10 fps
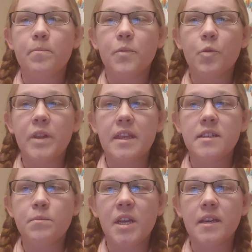With
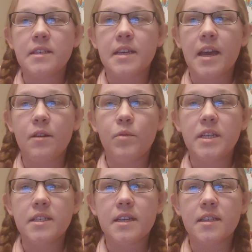this being said, when
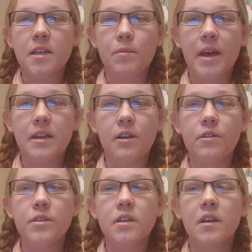discussing bad
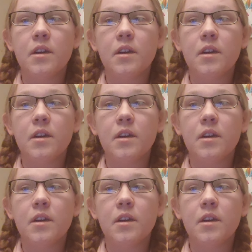news,